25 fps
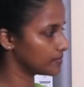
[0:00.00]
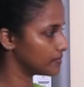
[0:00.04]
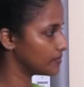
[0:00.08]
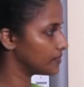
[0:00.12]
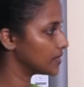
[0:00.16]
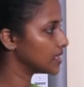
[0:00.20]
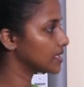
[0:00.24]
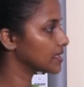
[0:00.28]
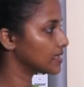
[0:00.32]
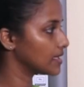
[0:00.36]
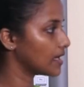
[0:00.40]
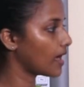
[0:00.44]

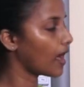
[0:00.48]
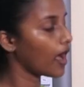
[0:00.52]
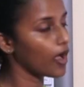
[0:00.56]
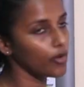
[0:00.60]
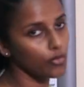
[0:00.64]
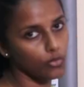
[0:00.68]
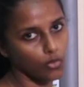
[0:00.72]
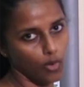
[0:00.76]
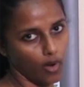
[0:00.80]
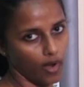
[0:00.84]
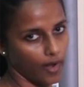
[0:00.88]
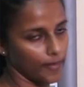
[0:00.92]
with
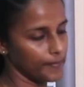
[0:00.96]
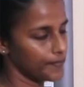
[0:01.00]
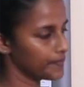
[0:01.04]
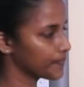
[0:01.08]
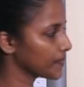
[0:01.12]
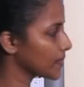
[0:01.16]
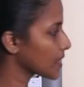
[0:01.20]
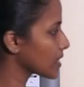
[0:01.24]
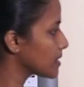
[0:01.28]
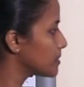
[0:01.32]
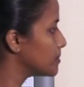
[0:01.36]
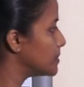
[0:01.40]
our,
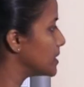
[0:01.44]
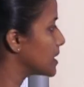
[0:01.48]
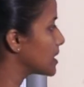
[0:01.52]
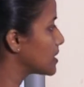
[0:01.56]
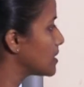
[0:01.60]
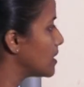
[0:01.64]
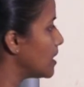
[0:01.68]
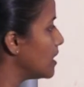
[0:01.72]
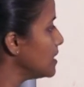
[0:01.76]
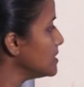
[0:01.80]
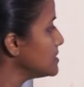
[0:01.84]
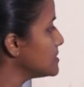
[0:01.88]

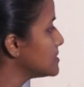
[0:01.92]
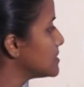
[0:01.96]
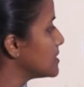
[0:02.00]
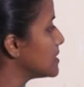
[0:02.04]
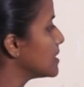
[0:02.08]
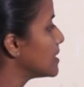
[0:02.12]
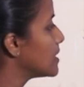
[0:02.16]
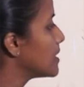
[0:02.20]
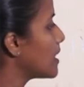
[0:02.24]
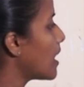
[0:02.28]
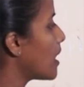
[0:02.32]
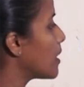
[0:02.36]
because
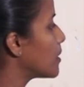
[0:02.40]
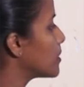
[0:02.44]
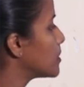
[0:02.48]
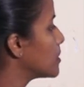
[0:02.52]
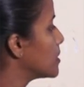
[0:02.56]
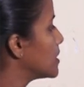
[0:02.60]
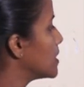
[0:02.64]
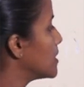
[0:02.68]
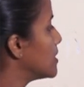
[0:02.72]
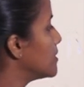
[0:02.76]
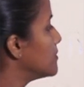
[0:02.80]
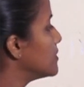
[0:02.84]
now
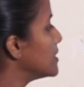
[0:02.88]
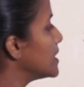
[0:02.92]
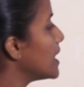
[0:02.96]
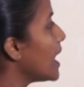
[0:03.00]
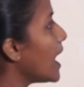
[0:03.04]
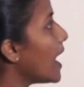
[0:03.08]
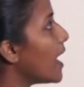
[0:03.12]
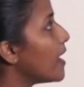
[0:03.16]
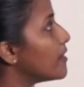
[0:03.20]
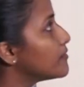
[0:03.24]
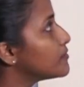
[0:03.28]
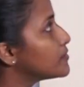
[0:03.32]
we
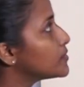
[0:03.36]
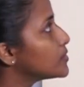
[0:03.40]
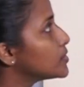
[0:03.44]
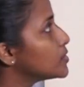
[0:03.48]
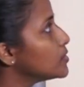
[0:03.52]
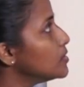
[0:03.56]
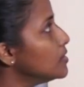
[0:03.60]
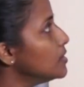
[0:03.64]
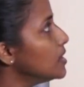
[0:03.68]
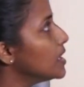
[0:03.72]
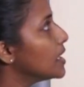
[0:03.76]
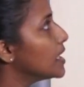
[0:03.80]
have
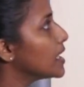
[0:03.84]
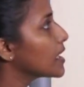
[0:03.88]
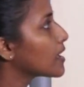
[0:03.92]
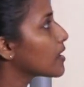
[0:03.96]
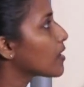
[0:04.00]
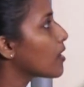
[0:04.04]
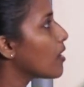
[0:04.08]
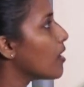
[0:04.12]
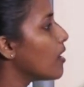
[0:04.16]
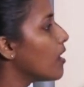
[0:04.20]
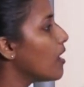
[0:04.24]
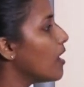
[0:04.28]
to
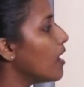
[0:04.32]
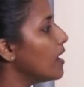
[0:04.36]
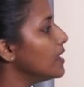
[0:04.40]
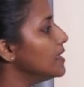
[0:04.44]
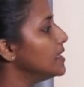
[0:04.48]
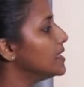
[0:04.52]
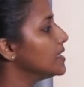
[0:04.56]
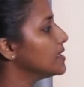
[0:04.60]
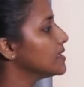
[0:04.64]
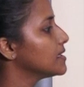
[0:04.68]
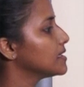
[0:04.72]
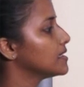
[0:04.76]
accord
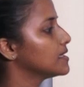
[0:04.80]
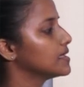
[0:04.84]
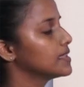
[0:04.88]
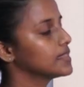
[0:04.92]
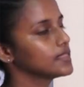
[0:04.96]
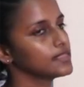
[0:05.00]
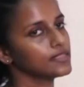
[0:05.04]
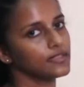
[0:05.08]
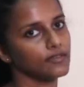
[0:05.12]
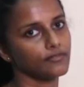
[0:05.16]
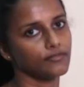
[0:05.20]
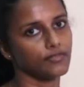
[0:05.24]

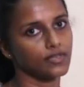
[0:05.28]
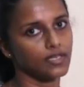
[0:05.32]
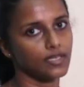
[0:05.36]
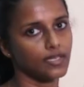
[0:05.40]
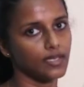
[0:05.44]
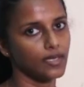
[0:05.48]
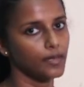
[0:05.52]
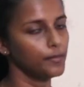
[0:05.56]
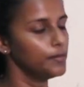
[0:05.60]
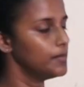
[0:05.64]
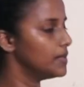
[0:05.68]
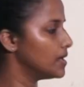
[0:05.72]
the
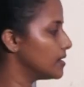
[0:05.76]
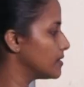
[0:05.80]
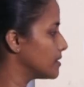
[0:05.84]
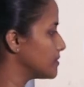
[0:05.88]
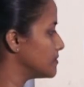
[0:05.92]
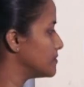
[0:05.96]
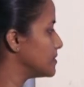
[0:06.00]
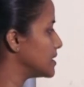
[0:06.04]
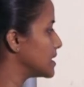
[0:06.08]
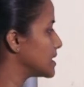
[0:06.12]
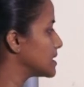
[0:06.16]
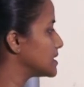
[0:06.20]
verb
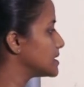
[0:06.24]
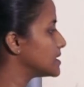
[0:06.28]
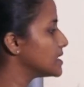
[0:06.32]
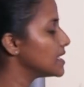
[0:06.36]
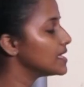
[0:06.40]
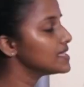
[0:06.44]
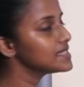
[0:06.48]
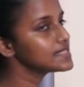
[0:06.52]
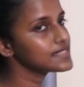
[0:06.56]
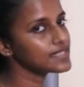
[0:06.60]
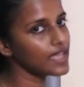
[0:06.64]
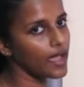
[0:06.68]
with
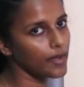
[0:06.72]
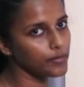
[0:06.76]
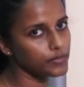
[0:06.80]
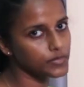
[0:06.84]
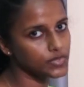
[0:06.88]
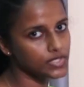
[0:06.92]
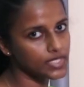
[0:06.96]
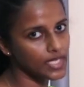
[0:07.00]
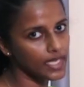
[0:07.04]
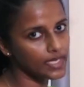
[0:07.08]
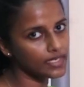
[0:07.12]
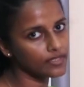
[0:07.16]
the
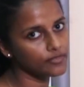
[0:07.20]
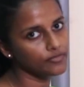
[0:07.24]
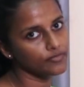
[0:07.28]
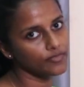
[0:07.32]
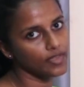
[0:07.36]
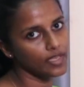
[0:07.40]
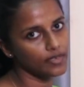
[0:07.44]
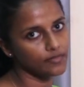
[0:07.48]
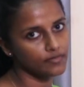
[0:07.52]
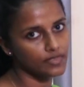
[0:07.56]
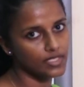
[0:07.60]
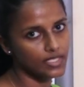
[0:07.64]
subject
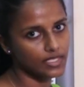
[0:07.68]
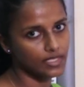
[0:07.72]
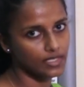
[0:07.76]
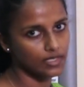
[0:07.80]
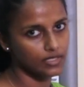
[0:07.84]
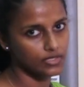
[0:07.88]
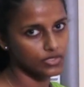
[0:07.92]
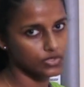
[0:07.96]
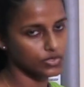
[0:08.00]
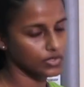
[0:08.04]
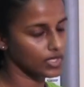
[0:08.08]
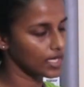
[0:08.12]
when we
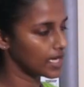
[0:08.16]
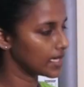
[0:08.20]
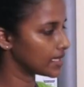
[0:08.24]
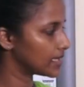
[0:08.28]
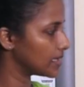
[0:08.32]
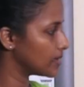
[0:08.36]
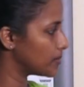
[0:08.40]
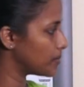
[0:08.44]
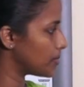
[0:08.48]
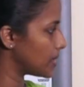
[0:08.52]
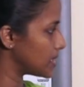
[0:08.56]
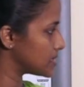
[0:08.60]
conjugate
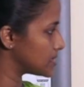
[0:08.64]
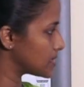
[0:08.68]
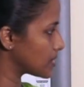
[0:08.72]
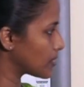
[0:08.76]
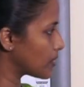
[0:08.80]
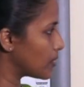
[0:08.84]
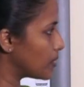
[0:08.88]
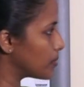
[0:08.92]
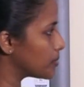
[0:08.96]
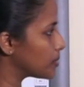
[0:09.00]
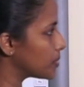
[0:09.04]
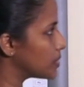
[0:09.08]
in passé
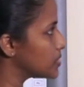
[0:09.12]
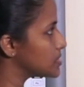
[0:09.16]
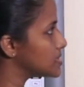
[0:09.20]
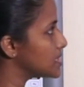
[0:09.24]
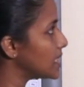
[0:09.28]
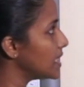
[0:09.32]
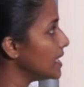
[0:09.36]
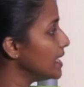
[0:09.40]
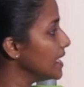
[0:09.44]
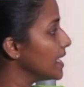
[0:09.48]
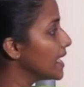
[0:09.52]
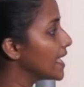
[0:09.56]

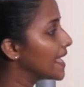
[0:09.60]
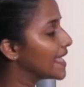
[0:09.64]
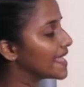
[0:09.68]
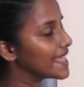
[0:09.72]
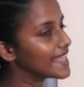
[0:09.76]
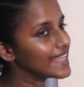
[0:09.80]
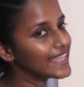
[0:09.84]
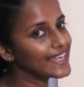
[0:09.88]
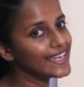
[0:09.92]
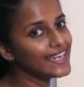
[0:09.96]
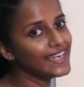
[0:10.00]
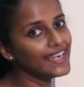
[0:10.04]
composé
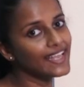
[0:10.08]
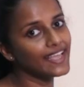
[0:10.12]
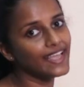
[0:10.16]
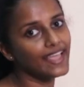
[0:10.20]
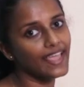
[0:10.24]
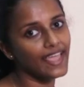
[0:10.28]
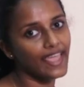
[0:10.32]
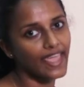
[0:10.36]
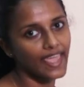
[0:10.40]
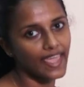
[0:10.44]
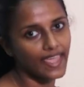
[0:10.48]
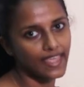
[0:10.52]
in
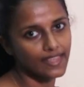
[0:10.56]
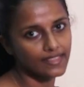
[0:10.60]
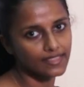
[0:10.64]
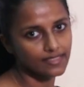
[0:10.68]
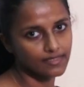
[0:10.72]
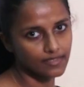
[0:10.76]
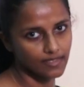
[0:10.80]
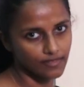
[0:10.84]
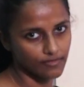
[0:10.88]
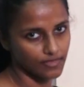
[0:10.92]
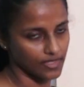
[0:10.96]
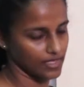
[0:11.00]

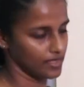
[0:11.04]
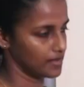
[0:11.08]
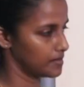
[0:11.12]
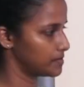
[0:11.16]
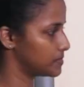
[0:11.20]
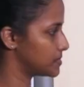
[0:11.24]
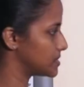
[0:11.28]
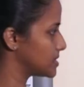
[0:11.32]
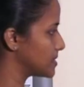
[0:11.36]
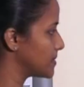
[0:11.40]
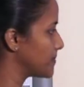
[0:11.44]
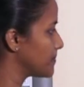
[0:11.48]
être
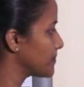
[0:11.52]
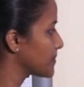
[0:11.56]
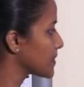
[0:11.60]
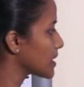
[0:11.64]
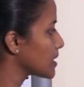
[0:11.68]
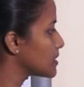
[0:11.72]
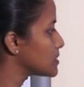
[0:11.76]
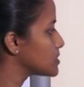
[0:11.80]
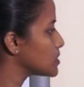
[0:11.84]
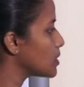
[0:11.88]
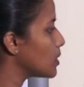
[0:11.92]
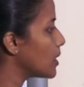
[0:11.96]
verbs.
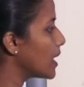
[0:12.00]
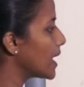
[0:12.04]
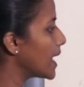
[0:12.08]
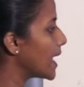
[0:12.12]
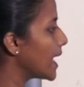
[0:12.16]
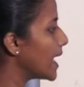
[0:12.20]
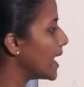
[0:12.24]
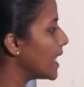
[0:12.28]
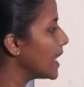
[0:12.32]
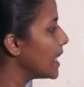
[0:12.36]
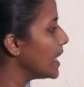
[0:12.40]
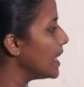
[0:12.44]
So,
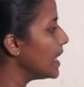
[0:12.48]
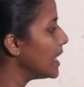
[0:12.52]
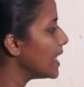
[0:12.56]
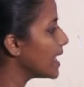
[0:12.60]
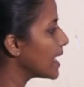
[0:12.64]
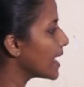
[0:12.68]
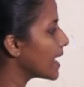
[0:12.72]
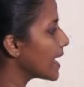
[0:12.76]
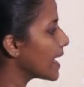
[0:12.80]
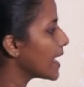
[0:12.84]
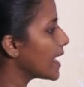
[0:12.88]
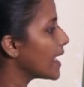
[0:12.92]
elle
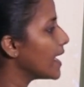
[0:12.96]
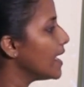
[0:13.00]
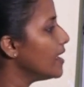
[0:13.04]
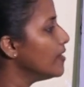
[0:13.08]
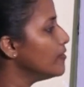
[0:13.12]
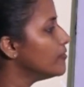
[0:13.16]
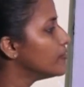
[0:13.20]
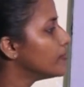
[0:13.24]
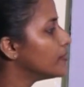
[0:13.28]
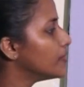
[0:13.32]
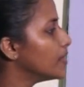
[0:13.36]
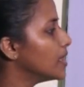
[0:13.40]

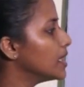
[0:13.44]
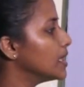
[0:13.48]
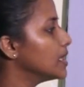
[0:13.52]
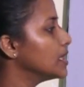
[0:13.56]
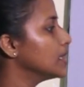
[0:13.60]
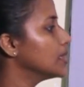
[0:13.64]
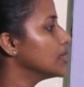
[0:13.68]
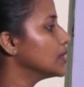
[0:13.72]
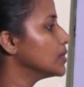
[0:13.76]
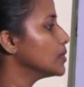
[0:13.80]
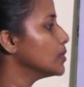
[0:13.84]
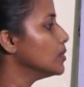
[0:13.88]
est
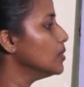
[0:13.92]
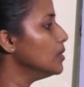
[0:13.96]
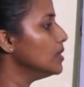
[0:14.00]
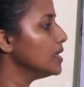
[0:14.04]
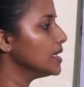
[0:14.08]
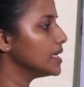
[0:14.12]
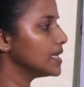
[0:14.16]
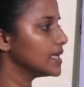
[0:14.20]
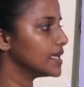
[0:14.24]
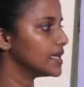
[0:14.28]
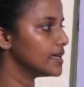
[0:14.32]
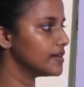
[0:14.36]
venue,
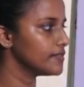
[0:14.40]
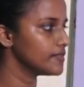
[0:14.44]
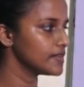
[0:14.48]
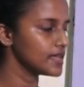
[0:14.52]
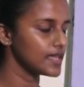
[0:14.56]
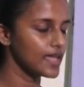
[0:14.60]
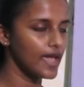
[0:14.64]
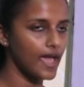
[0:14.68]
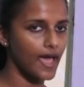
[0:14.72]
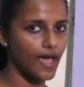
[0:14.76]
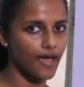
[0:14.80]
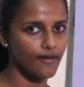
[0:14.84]
here
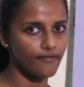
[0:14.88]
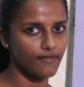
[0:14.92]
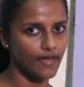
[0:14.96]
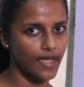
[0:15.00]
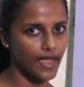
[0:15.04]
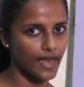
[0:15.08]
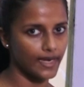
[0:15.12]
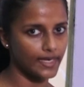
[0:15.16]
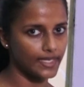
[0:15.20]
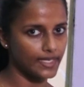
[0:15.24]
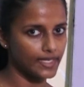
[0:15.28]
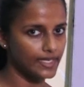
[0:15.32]
we have
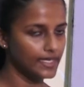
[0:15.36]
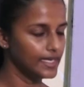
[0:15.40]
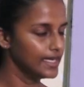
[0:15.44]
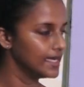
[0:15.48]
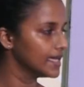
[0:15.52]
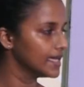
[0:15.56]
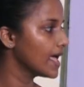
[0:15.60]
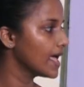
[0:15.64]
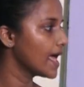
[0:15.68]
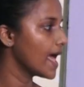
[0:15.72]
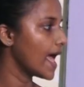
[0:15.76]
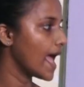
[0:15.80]
added
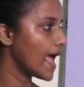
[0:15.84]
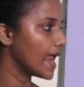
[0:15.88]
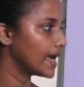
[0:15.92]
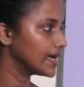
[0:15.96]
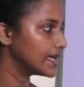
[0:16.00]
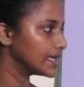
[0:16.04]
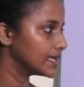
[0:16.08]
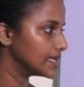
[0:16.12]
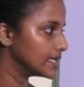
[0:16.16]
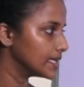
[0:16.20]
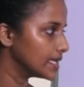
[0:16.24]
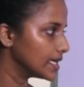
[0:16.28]
an
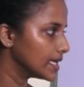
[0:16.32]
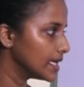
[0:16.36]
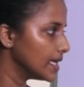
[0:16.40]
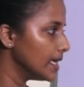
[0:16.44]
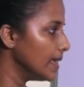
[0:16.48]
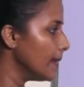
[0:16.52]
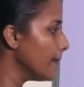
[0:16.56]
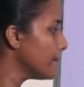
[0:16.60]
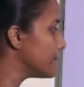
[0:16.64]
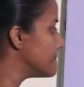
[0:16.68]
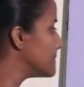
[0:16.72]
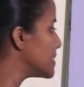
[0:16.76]
E
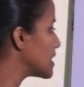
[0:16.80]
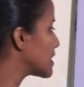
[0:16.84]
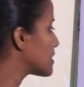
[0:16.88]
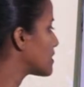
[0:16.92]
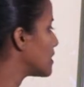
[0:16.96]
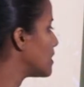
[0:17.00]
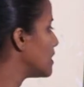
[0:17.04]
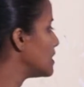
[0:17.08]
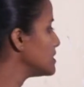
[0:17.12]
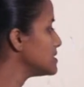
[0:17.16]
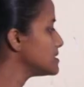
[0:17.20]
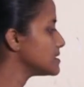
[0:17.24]

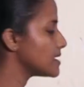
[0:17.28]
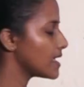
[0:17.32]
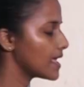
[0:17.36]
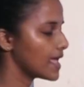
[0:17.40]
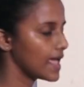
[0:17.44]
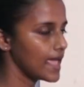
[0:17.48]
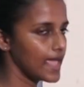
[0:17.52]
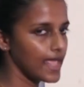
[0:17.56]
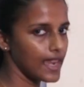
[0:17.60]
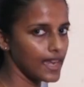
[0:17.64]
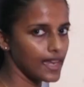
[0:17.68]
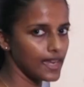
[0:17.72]
because
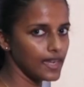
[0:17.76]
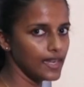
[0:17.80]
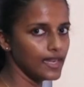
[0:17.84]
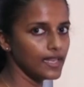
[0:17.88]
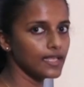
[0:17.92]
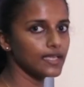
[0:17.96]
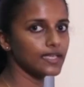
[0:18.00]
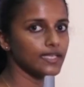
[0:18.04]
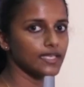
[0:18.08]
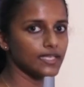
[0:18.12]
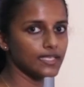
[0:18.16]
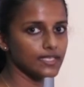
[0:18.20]
elle
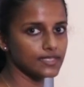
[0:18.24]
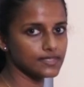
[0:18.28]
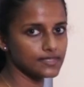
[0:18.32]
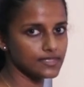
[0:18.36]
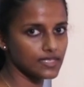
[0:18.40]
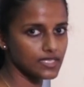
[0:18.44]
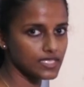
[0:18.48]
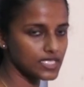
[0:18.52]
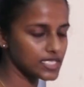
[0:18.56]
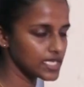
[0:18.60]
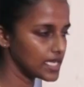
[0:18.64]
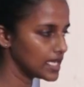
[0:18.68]
is
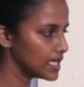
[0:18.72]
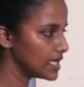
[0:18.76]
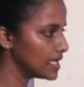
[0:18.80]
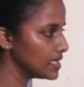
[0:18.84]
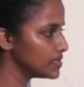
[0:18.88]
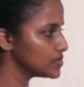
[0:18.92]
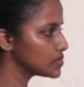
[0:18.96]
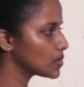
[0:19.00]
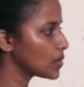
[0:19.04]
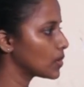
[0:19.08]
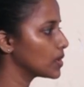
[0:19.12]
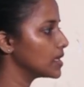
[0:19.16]
she,
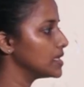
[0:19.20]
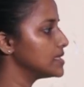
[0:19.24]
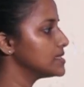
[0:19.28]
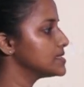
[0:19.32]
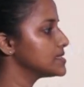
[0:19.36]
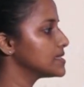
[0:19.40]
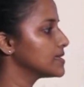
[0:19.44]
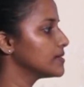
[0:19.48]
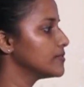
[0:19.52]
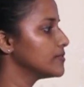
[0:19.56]
so it's